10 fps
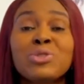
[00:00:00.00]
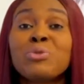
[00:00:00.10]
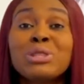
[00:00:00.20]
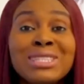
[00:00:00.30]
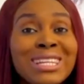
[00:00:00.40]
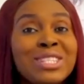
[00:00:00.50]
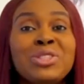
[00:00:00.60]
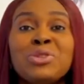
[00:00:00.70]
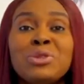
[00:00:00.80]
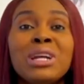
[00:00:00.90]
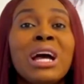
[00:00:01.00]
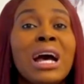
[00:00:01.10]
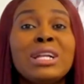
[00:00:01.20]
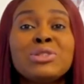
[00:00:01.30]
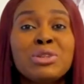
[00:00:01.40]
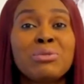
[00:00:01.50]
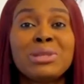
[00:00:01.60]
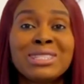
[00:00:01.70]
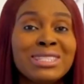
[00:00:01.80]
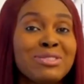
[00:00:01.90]
So stay tuned and do not
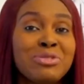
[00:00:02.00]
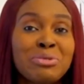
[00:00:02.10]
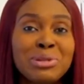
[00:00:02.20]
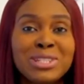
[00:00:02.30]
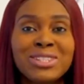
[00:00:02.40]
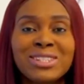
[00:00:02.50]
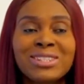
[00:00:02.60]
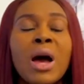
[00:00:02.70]
miss this information.